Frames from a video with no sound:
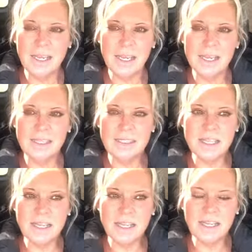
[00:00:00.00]
is
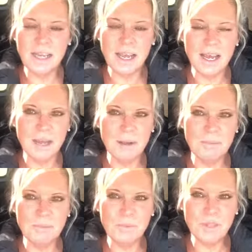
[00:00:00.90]
that
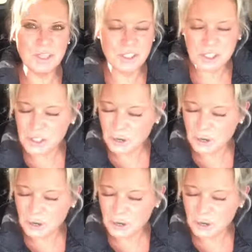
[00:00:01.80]
they just